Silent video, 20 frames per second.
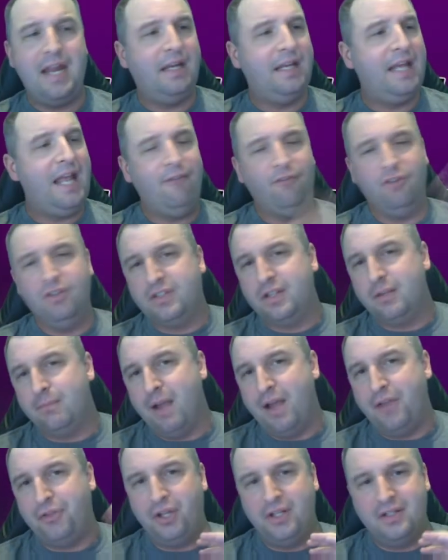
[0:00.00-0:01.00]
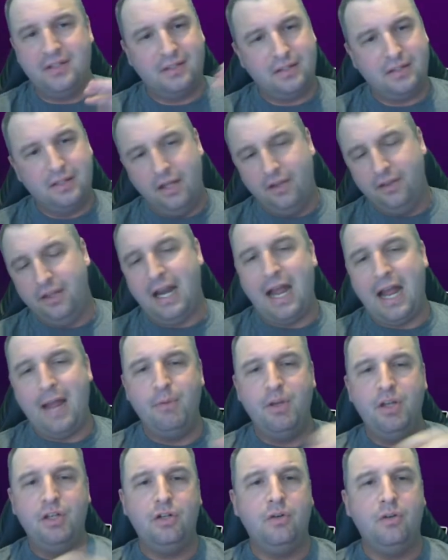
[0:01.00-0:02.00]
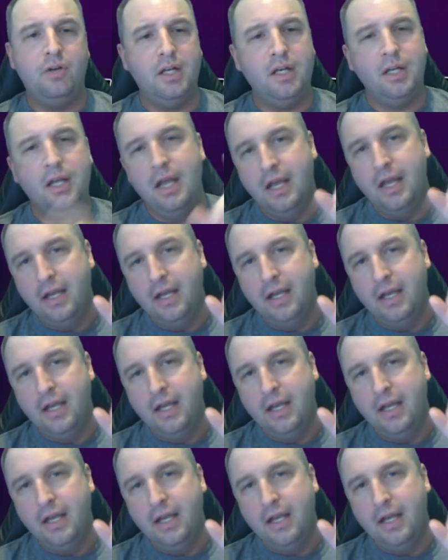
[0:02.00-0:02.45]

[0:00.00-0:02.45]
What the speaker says: Gave you some methods that I've been doing.